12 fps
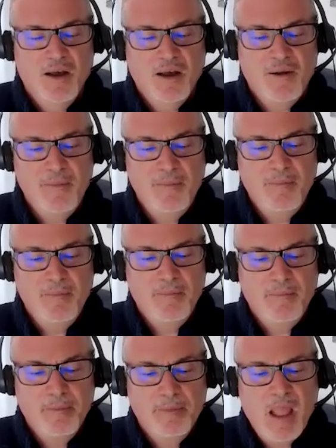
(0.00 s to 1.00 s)

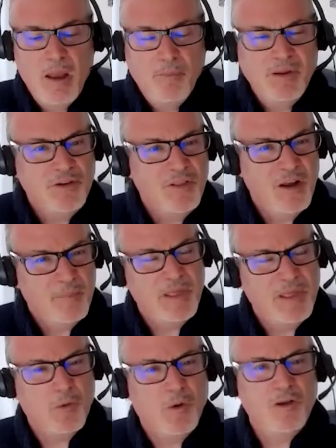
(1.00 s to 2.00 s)

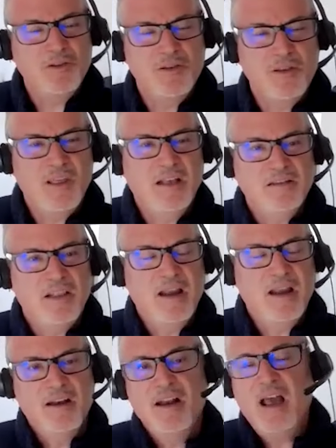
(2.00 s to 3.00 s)
But there were also things
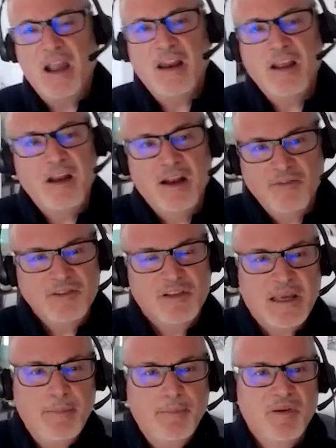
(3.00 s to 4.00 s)
like not getting enough
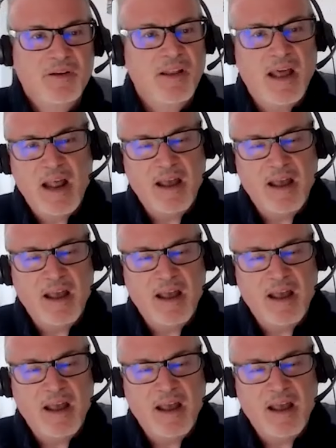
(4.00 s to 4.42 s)
sleep, not